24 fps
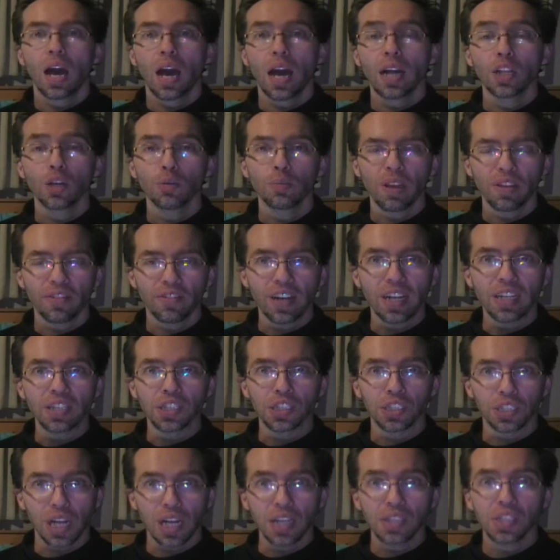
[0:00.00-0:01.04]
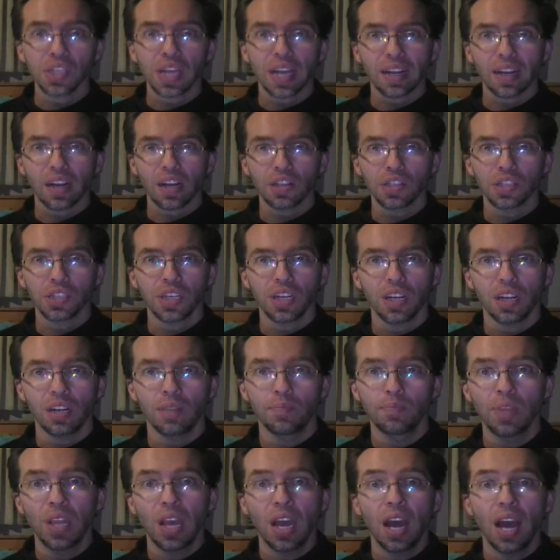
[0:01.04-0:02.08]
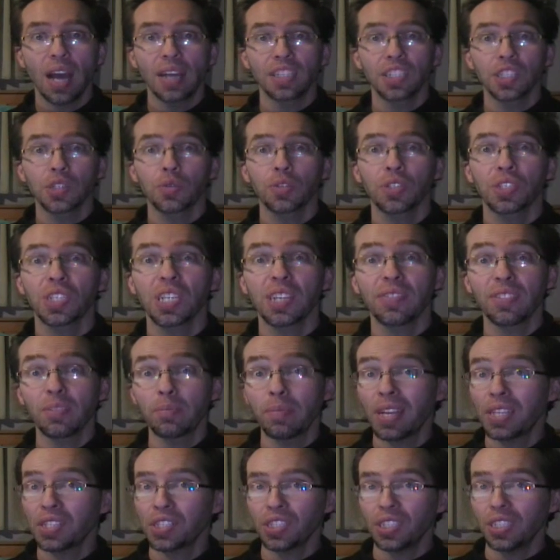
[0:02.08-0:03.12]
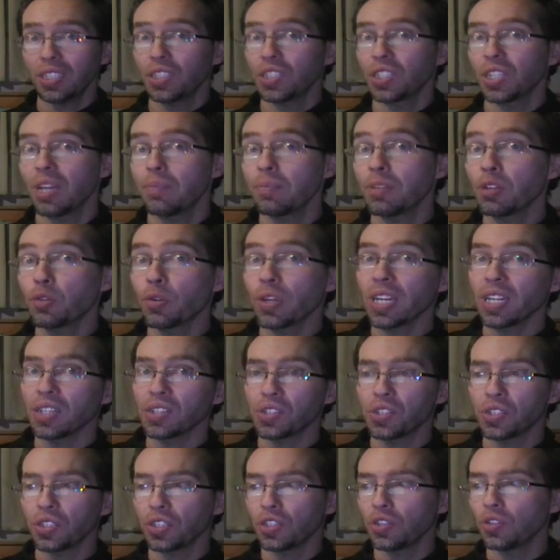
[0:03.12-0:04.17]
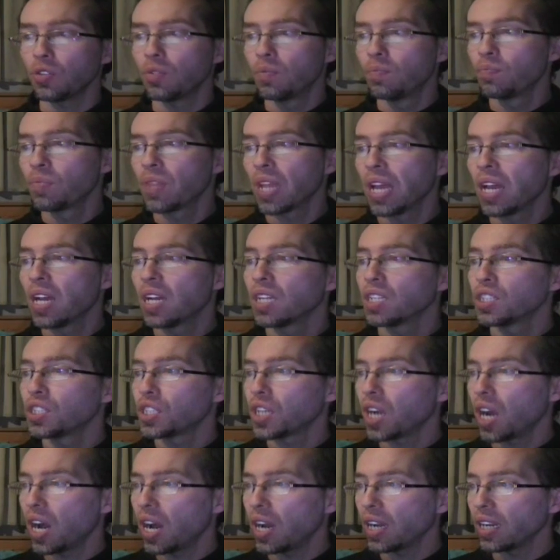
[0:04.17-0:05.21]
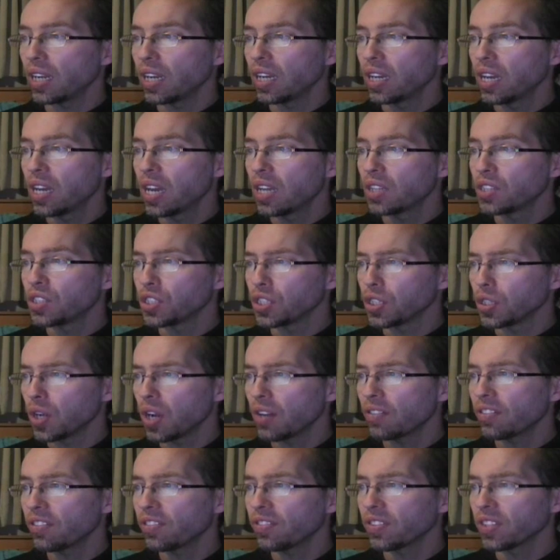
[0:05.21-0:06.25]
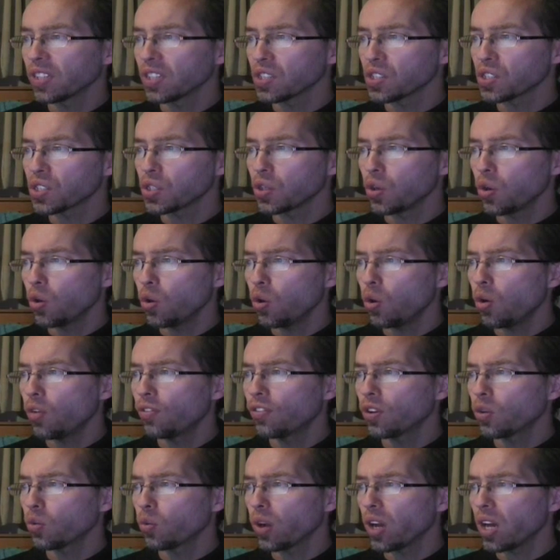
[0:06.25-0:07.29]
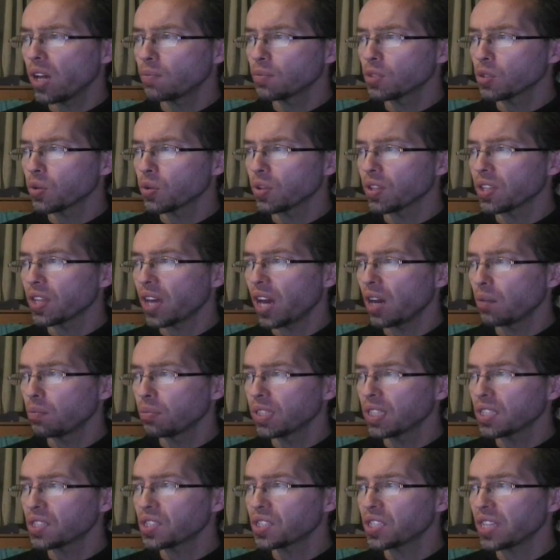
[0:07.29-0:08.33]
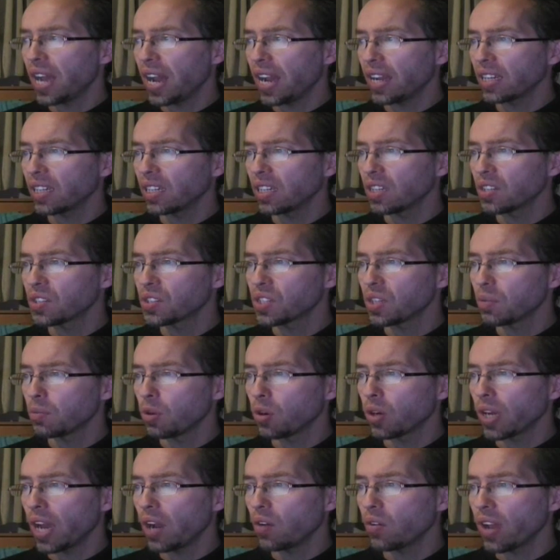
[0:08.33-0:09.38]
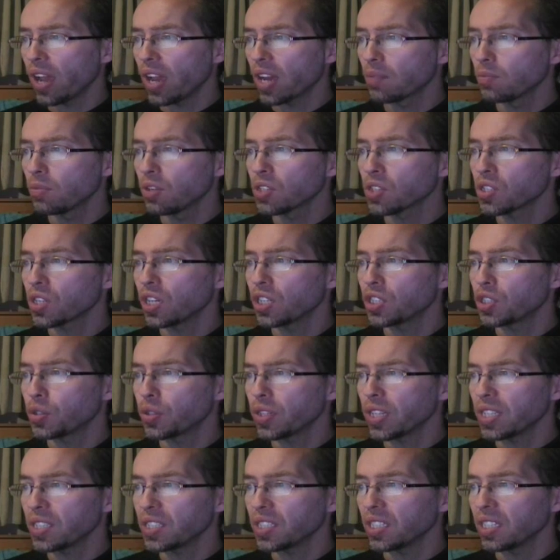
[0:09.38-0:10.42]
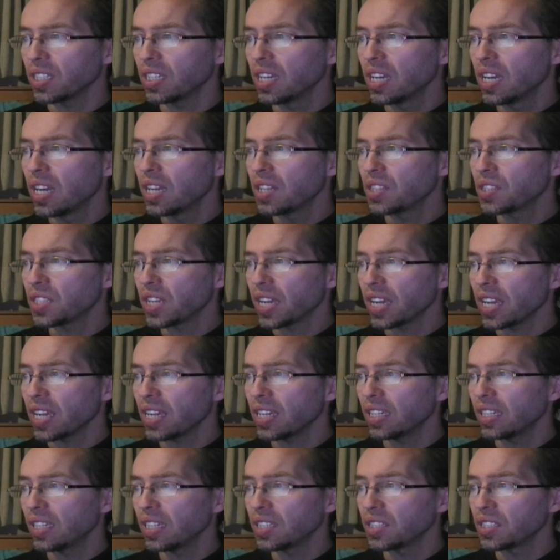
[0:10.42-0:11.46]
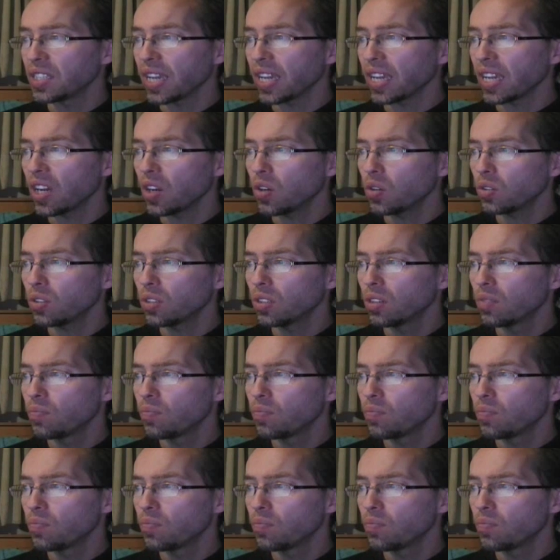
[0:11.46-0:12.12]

Hello, my friends. John Sakars here. I just received a message. Let me read it to you. John, do you ever feel so overwhelmed with helpless sadness about how animals are treated day in and day out?